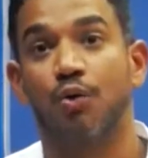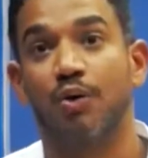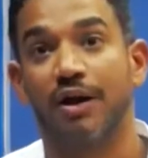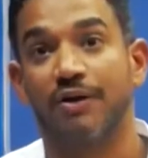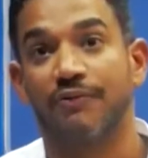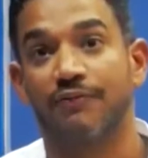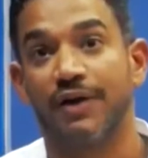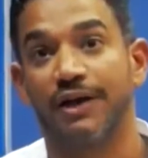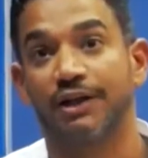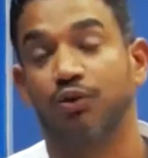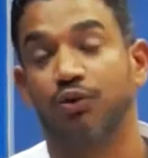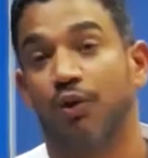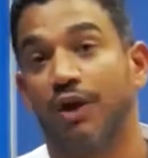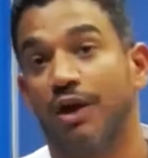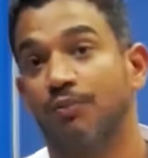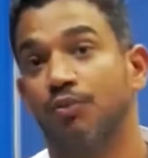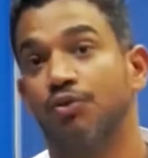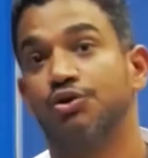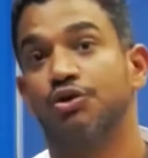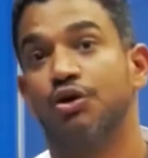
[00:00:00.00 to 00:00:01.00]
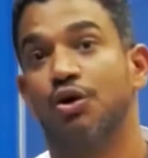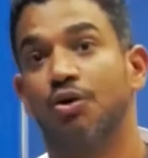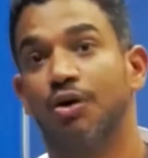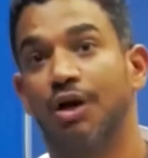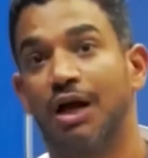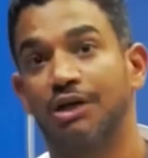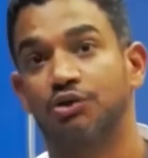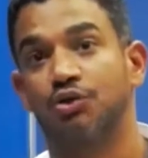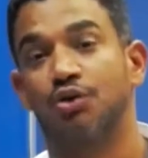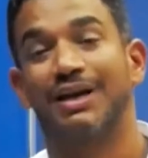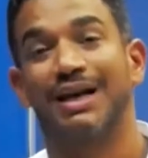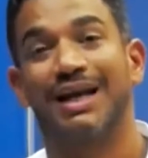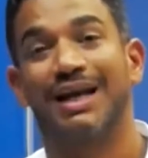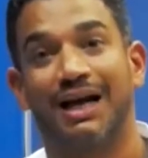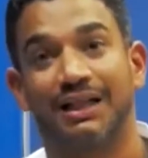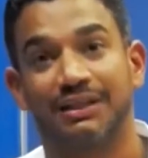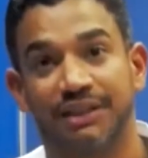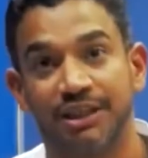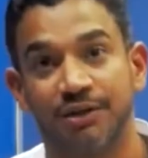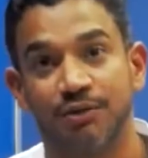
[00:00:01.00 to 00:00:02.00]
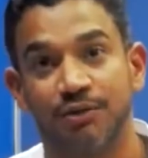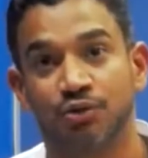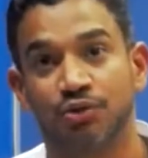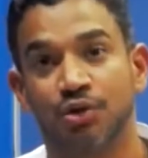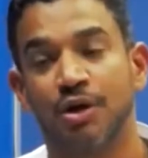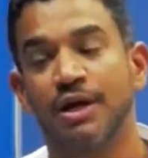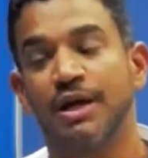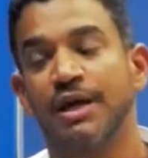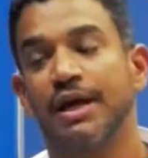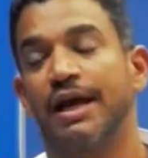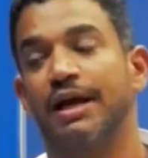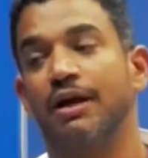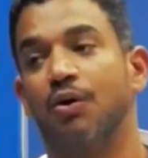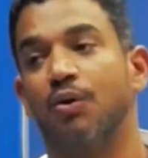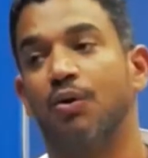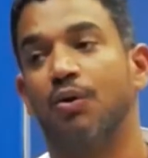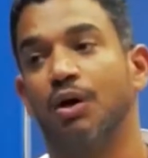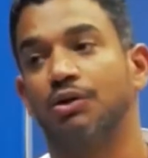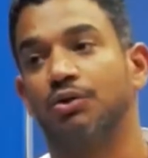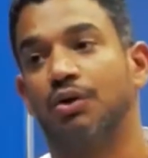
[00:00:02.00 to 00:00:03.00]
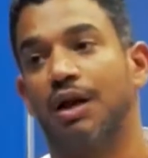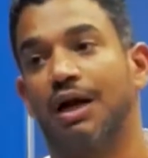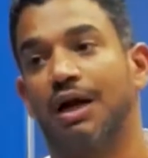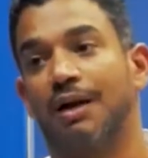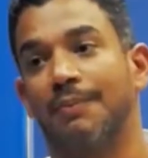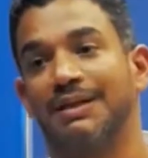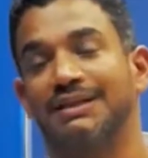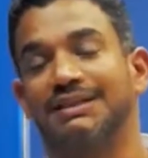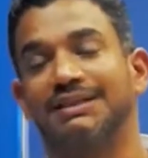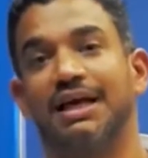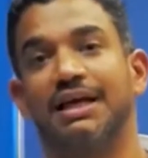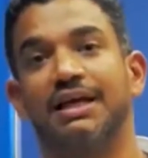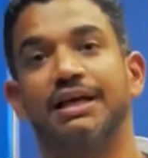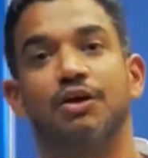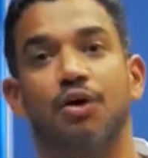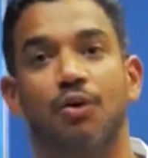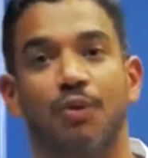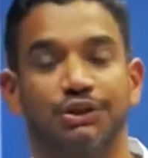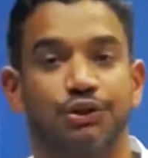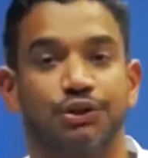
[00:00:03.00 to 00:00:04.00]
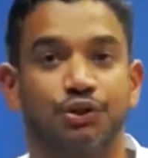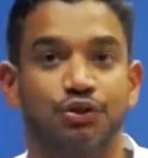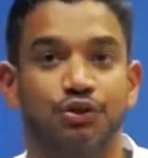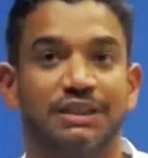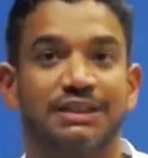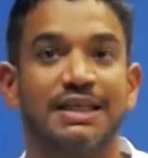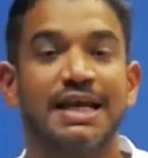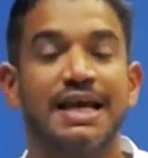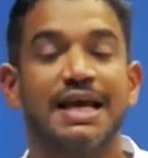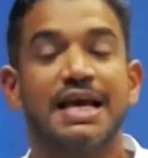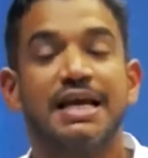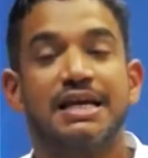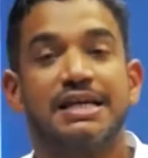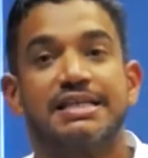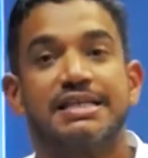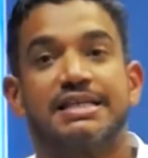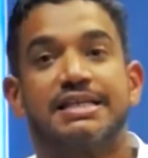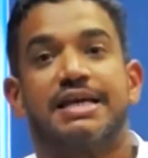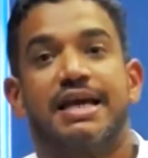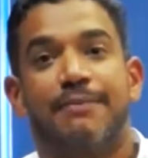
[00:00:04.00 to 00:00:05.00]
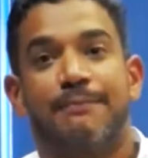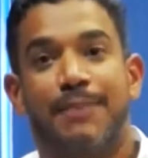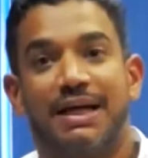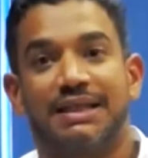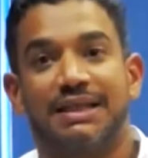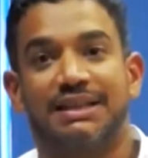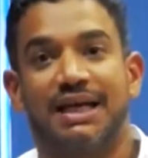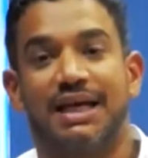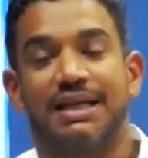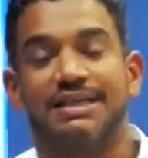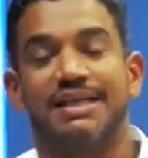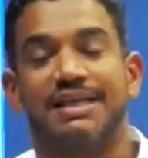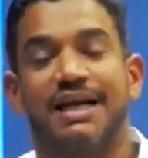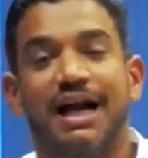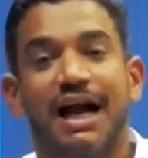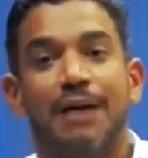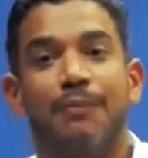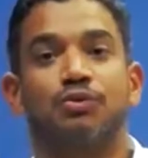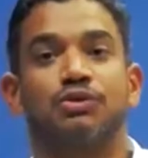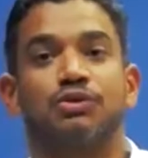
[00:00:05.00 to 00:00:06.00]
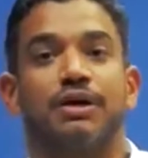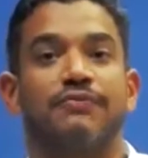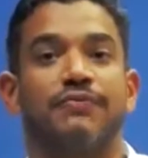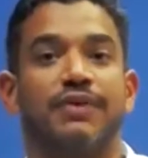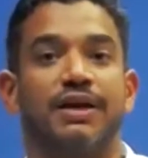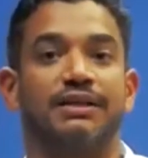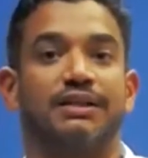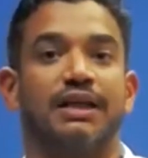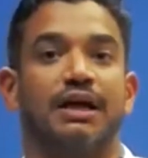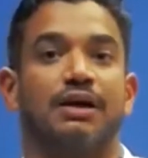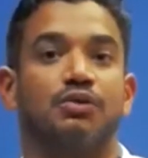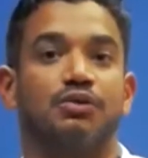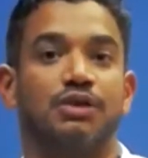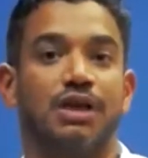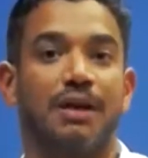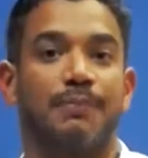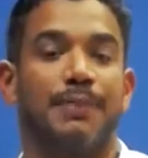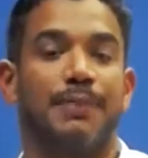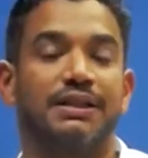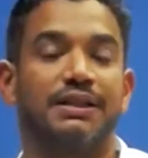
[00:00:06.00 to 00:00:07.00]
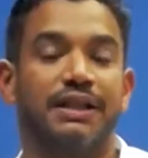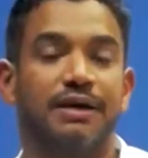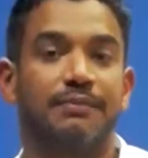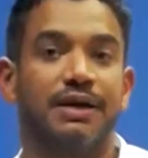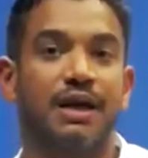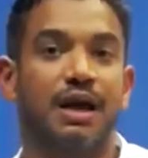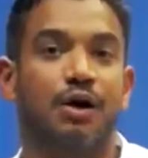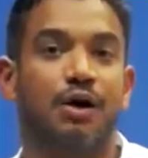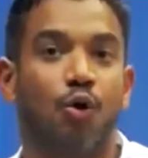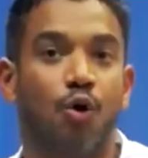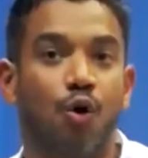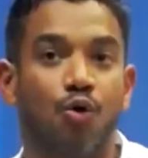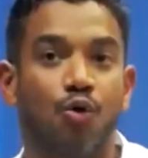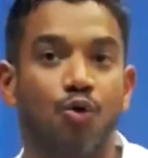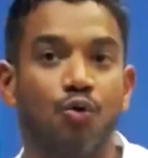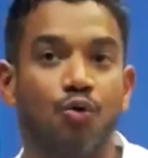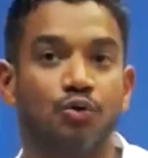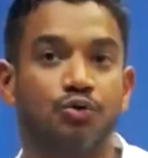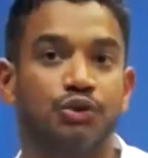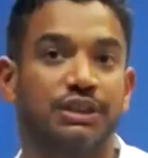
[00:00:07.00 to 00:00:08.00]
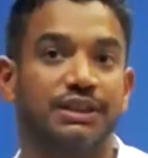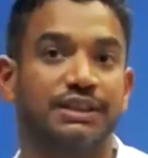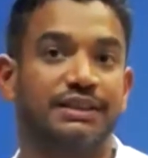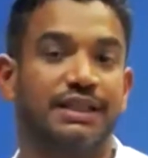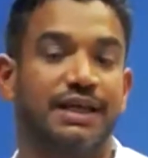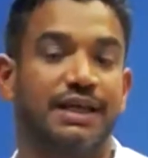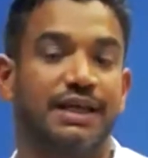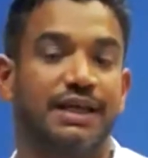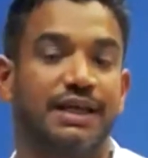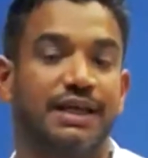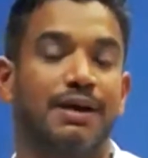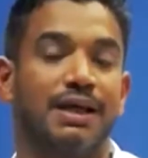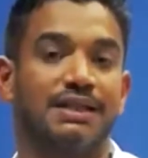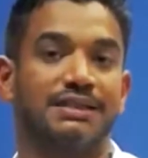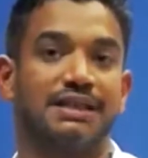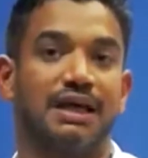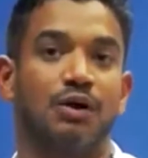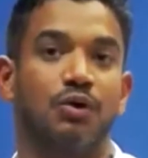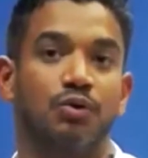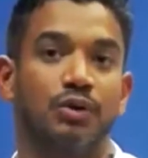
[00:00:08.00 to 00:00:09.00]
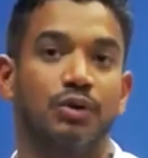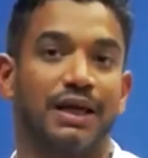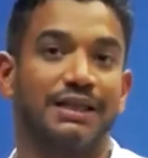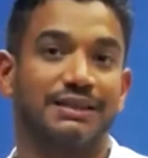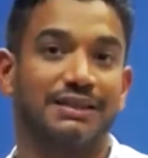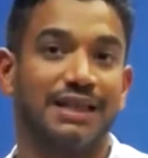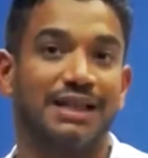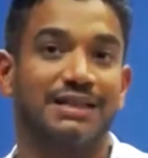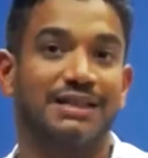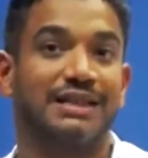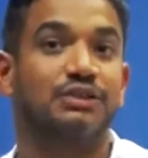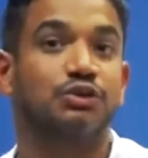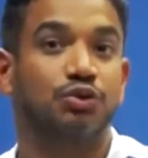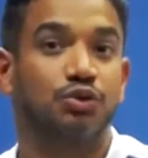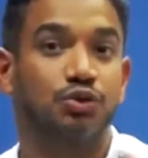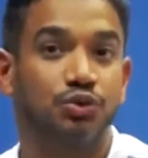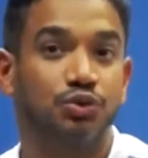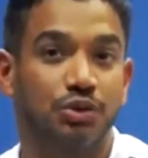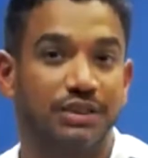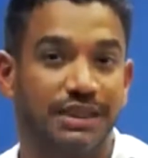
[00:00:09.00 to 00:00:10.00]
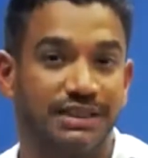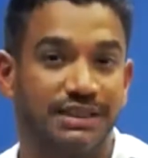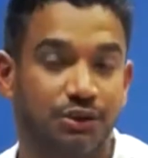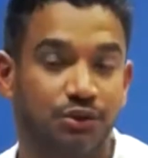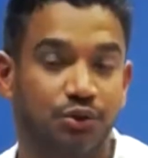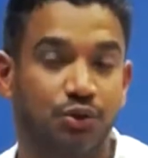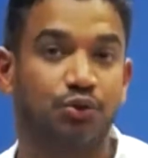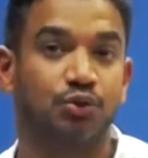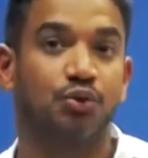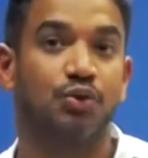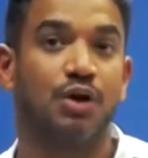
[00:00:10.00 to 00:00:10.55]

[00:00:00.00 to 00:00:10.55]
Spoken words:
free trade treaties, because they reach a negative effect in innovations. So when the pandemic started,